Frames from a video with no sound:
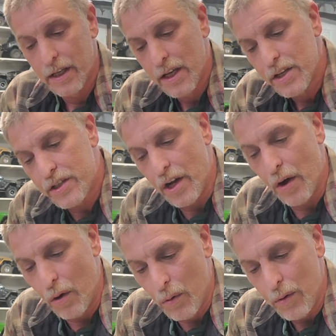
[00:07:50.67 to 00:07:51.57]

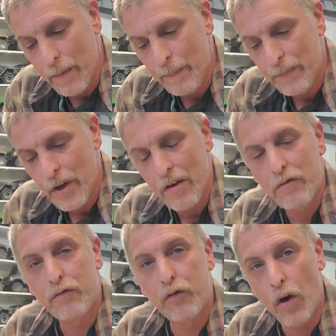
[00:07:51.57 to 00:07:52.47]
So,
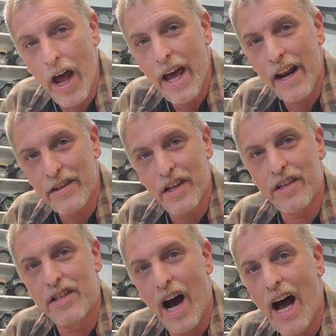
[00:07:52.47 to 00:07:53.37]
Fred is a
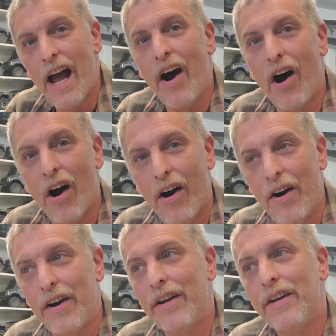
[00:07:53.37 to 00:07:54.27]

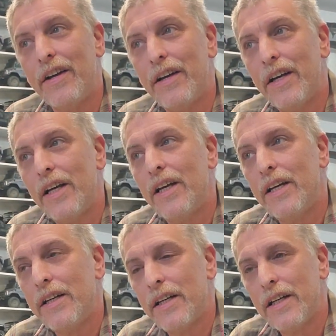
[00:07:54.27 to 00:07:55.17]
diehard,
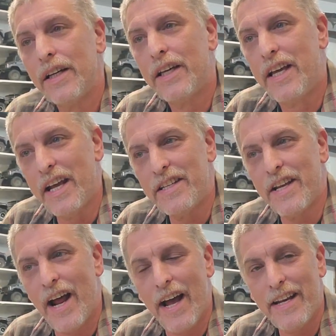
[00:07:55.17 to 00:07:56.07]
gets
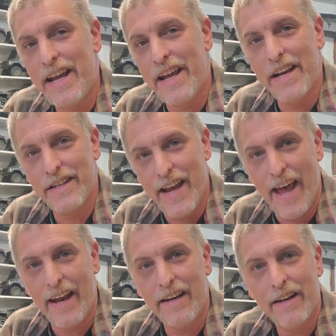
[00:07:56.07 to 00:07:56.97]
an idea in his
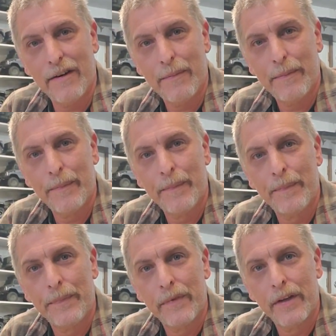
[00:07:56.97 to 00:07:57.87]
head,
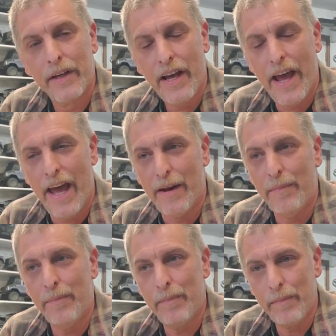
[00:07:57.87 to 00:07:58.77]

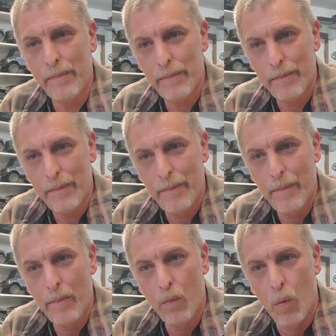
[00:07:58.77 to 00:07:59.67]
and
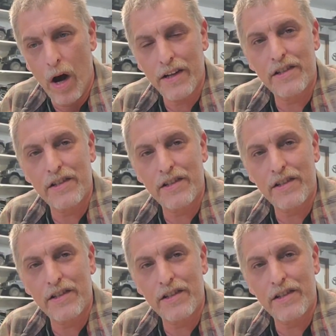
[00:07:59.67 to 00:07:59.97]
wants